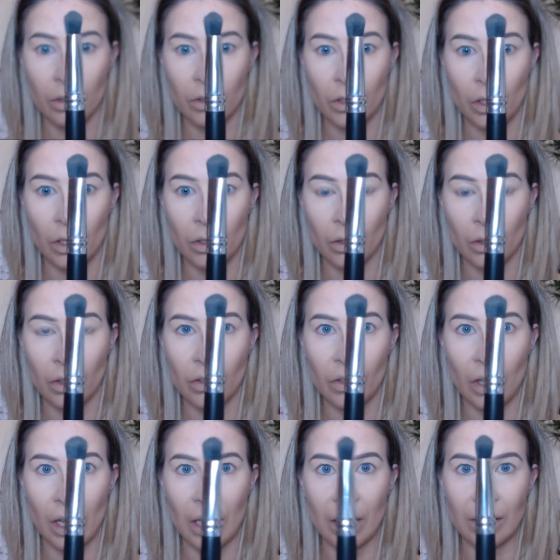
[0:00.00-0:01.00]
Turned on the
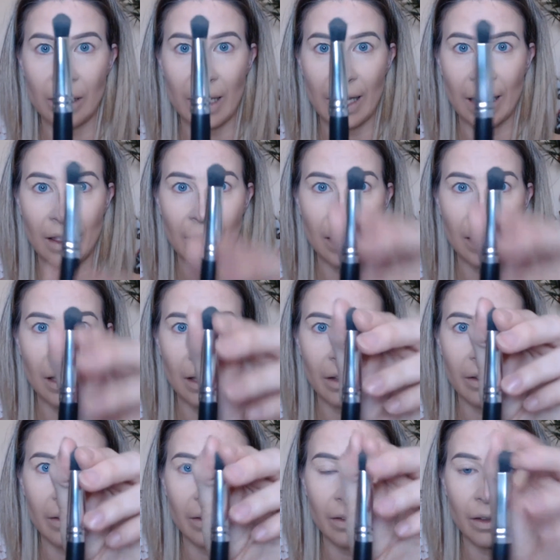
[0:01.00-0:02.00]
side, it's like
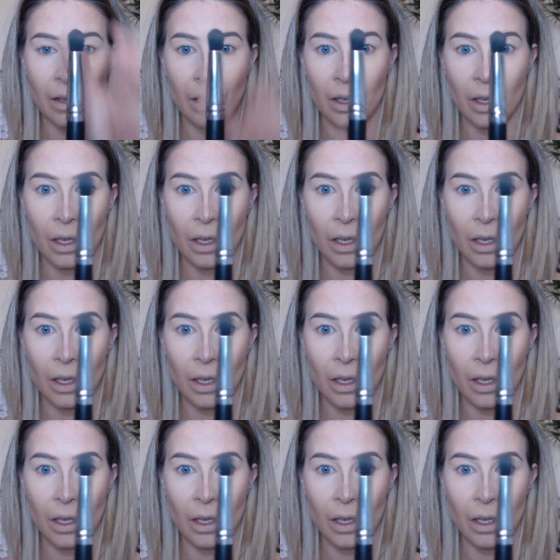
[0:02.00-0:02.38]
this.